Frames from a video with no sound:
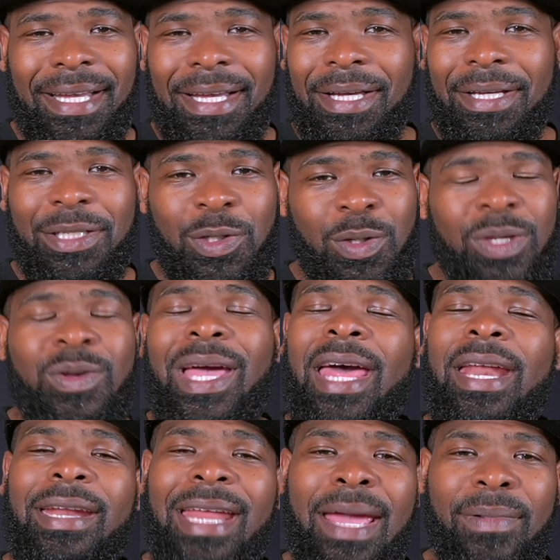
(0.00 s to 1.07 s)
You kind
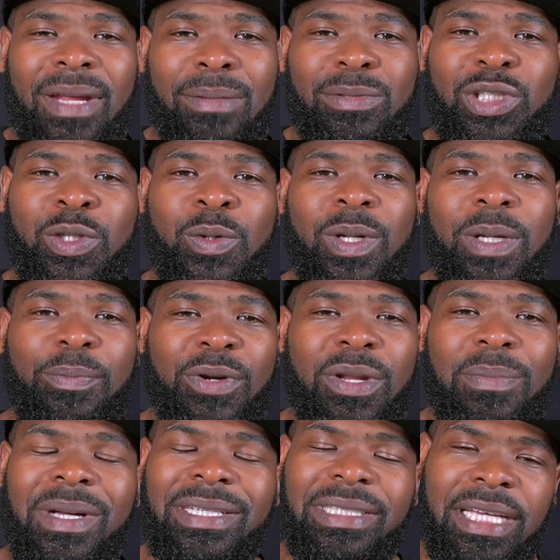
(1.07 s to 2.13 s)
of name it. I'm shooting pretty
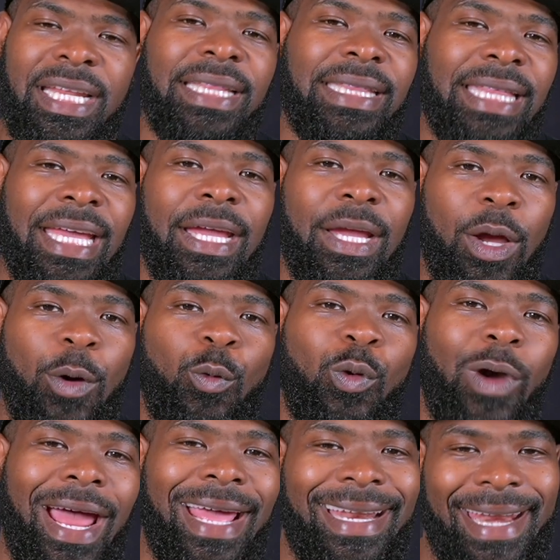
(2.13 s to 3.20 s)
much anything
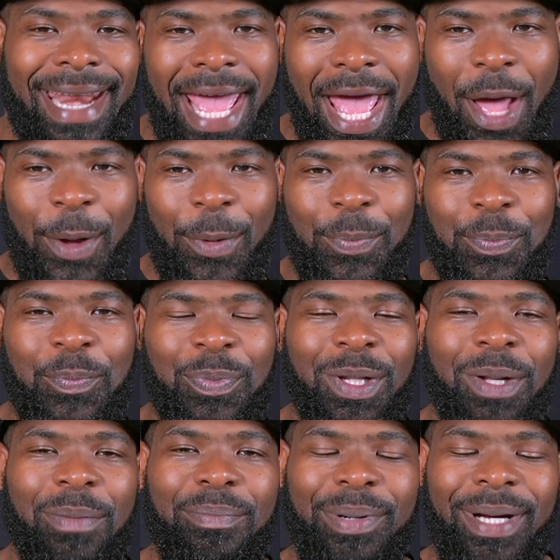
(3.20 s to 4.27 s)
right now.
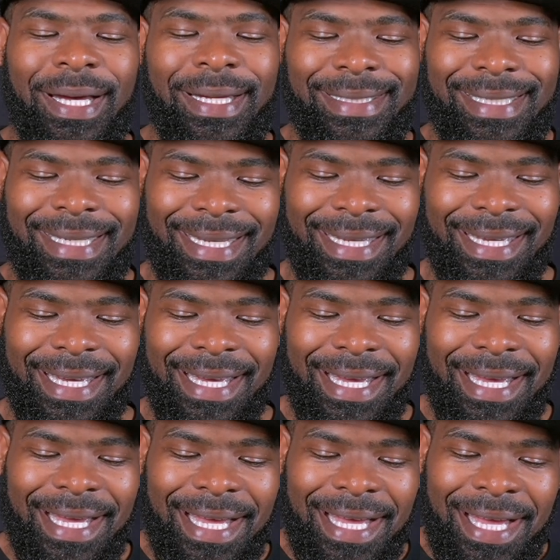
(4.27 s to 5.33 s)
But
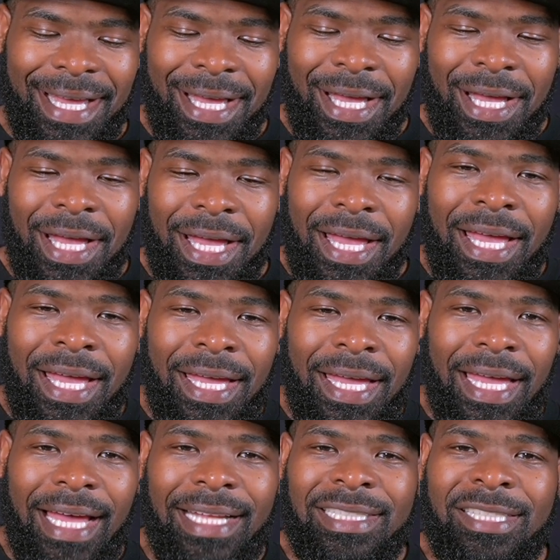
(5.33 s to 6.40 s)

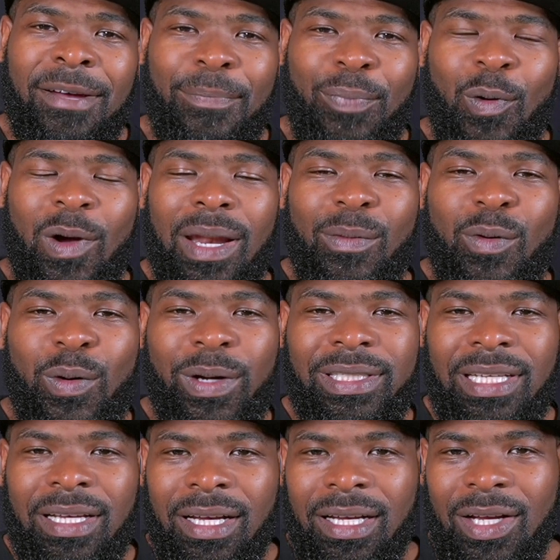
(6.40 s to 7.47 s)
at some point, I'm going
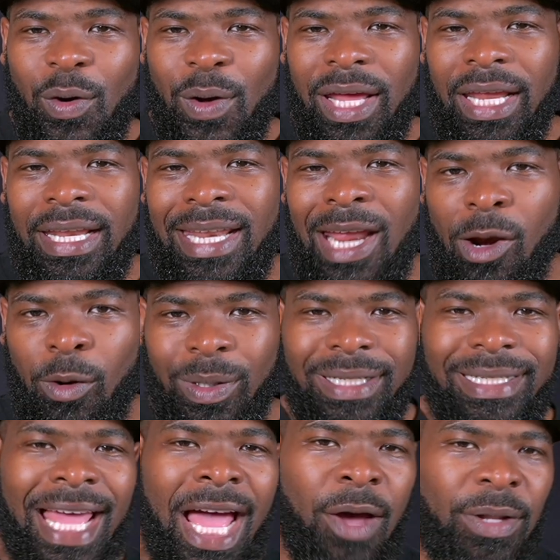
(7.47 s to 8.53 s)
to go ahead and narrow it
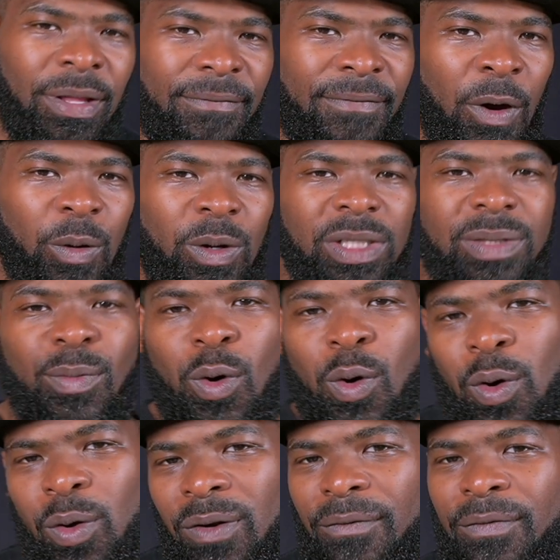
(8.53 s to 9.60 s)
down and focus more
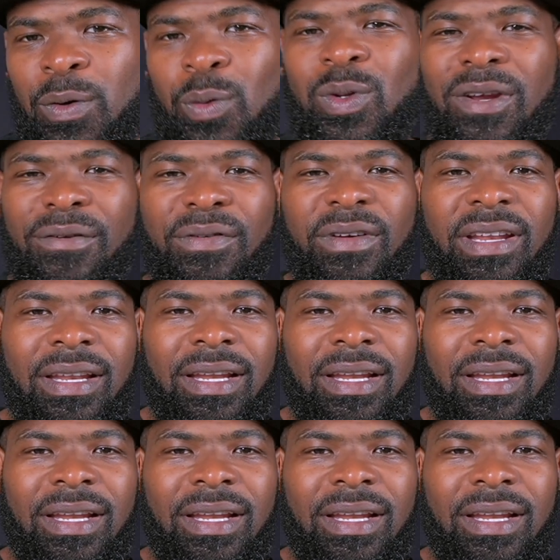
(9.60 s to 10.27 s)
on a few different